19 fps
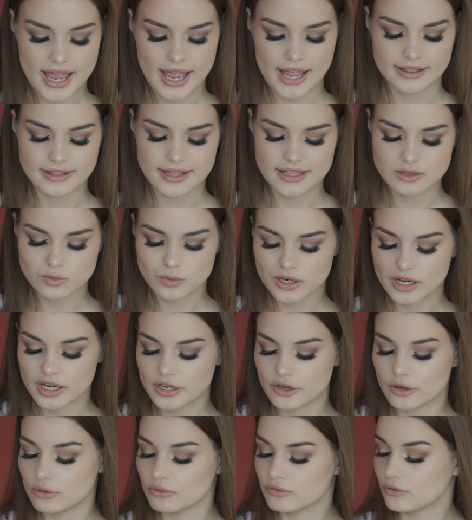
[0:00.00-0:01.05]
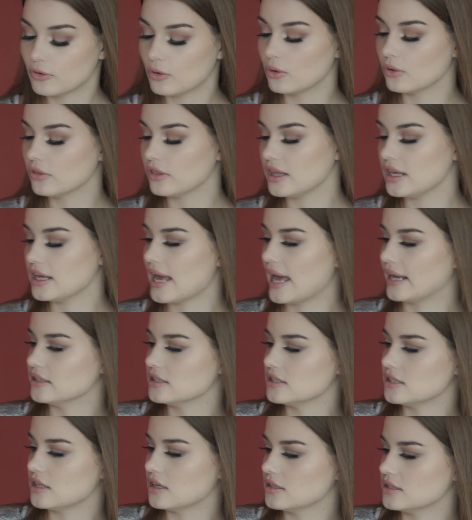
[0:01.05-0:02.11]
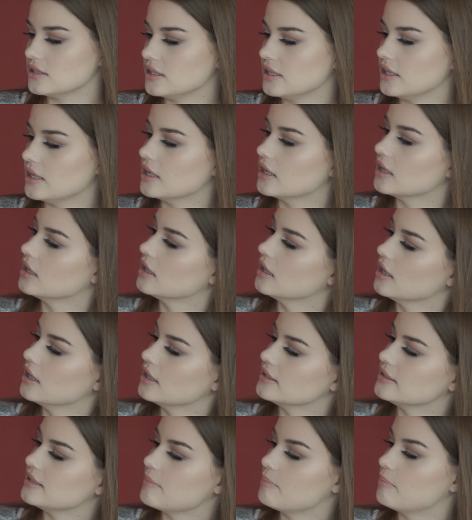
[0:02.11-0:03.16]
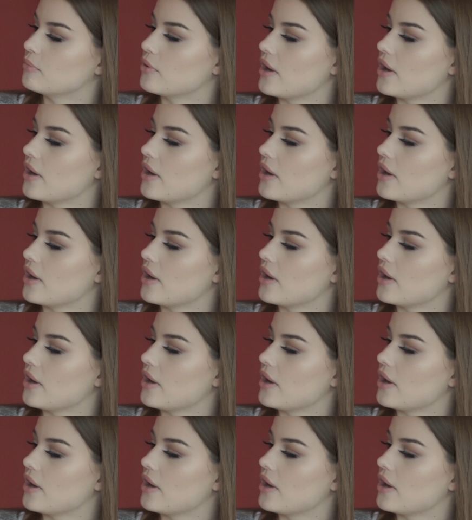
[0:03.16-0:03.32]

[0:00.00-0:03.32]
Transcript: and that's when I go for the Anastasia Dip